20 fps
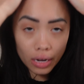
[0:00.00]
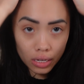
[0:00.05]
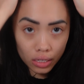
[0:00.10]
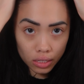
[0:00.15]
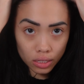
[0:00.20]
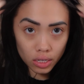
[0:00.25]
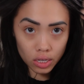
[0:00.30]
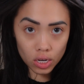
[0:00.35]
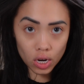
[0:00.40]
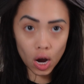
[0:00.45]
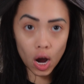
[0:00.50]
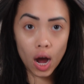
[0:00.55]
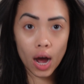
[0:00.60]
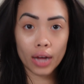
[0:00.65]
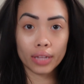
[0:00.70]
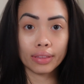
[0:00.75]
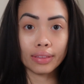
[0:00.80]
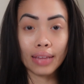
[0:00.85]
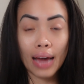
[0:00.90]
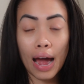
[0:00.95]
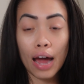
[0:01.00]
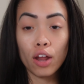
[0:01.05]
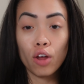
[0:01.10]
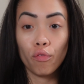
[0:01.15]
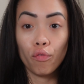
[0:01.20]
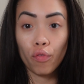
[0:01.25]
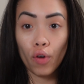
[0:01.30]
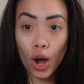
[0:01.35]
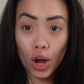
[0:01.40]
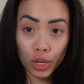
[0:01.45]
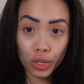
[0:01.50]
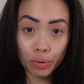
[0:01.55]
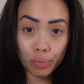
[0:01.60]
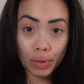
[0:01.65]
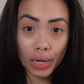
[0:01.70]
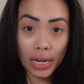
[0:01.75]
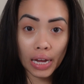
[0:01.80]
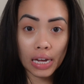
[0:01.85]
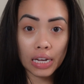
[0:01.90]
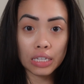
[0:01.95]
It's not that
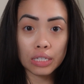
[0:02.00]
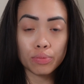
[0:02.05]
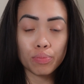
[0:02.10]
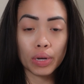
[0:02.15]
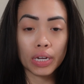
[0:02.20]
voluminous